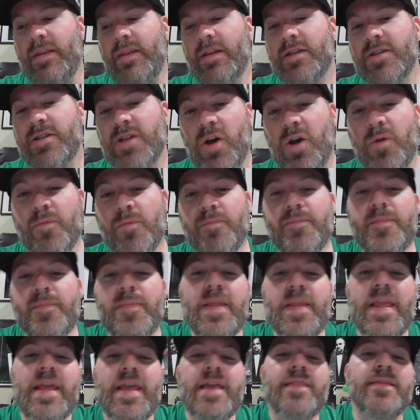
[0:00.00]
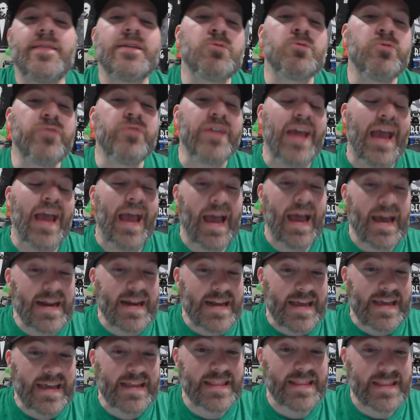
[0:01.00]
So this movie had
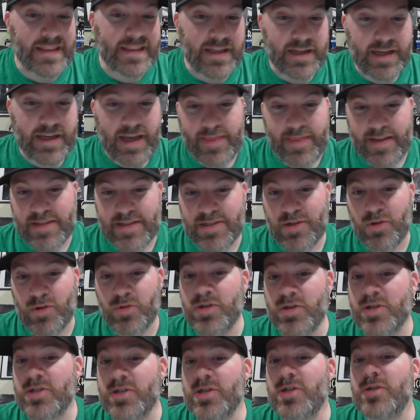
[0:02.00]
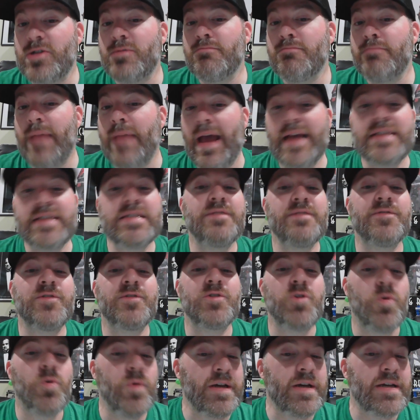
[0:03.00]
just a
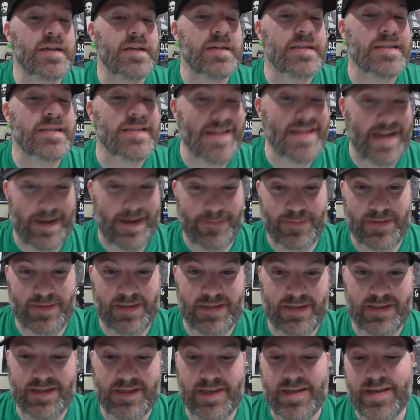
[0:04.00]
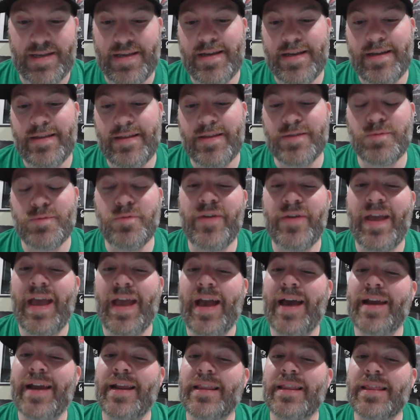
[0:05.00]
massive quick synopsis. This movie
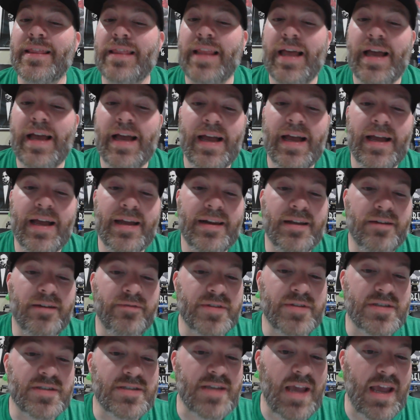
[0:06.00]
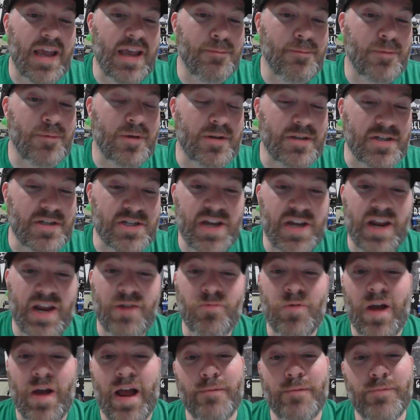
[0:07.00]
had a lot of the same cliche
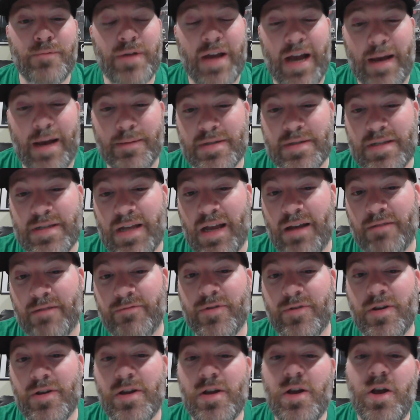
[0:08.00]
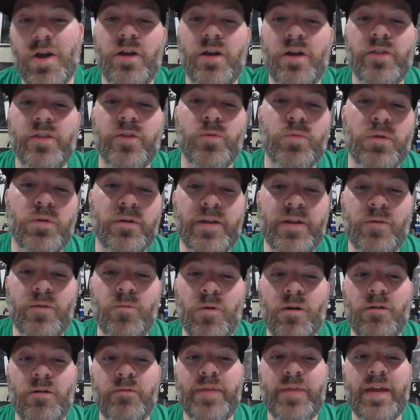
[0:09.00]
rom-com stuff. The will they,
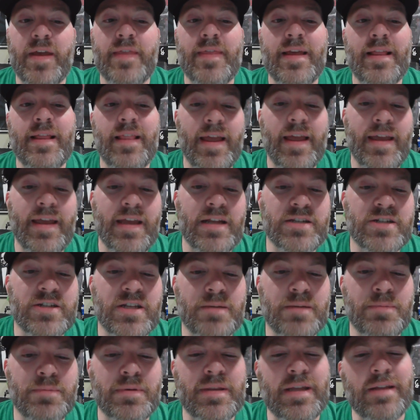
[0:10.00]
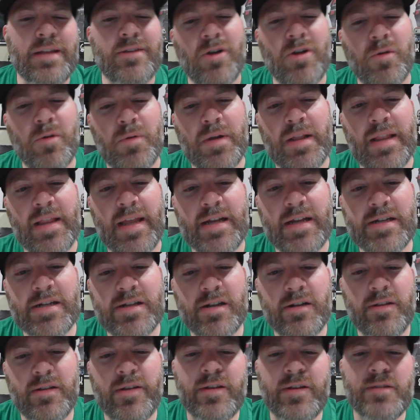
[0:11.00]
won't they. They like each other, but they don't really like each
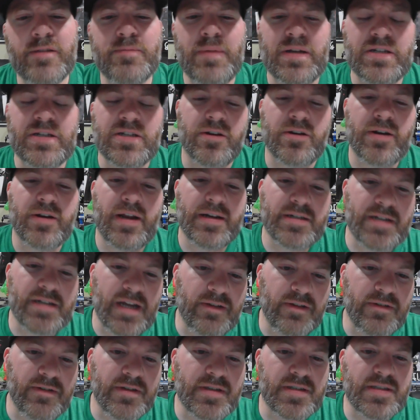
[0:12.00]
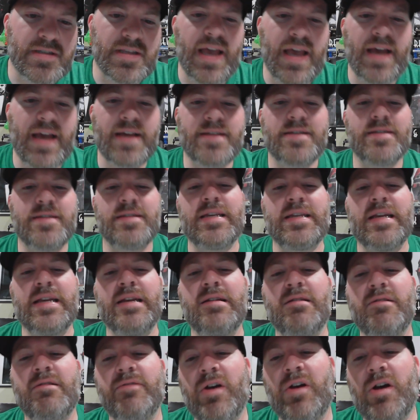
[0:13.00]
other. Let's make each other jealous. The exes get
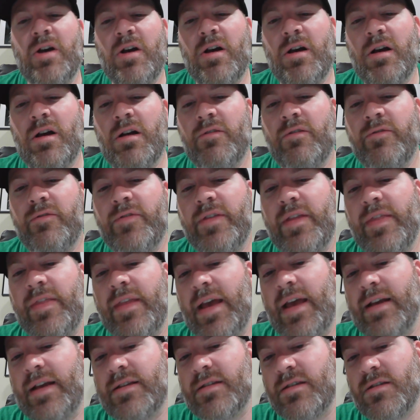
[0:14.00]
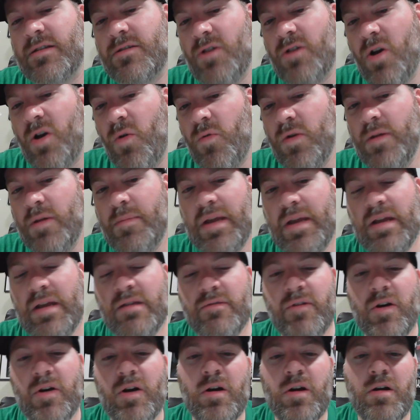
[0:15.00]
involved, and the exes don't want to be
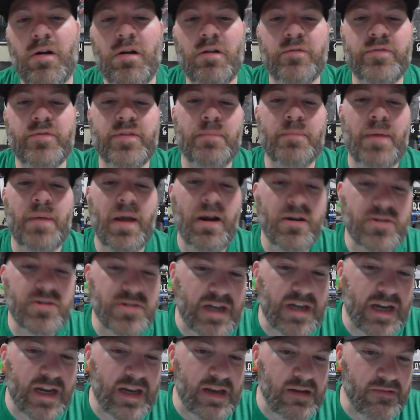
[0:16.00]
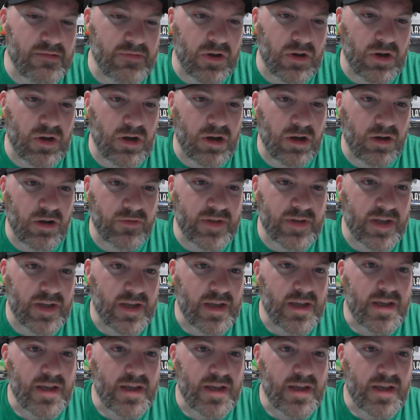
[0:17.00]
involved. The parents are getting involved.